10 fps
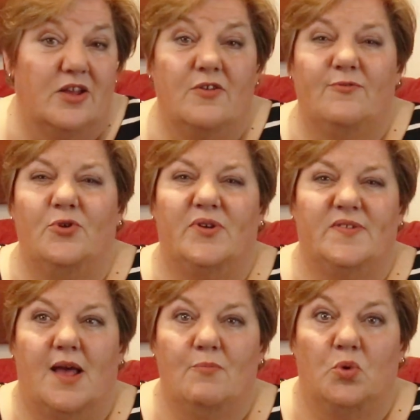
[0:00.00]
For
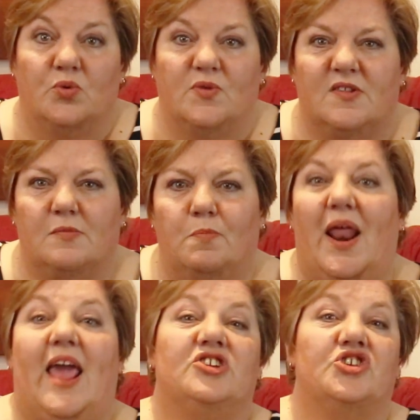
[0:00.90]
example,
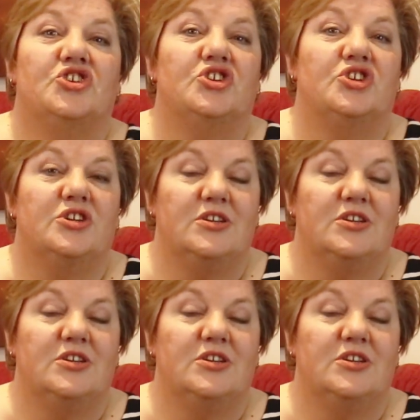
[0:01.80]
splash.